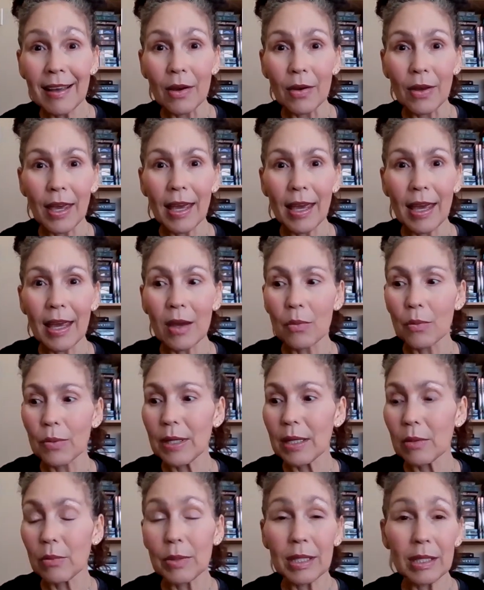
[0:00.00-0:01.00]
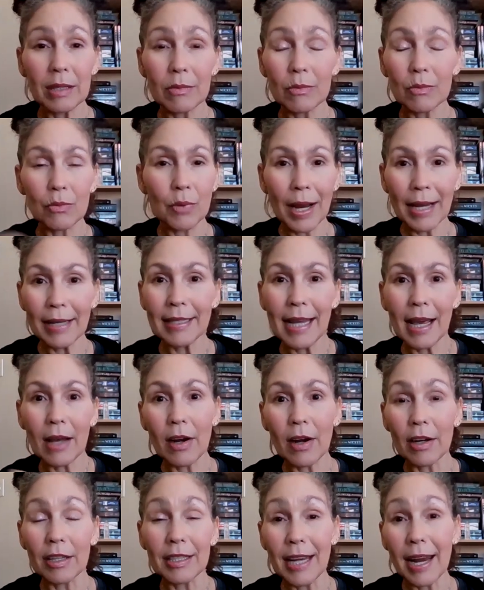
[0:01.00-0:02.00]
Okay, we we write
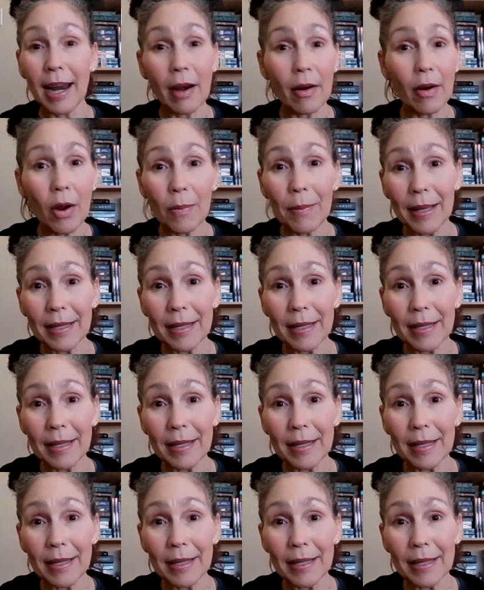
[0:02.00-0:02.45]
down our tarot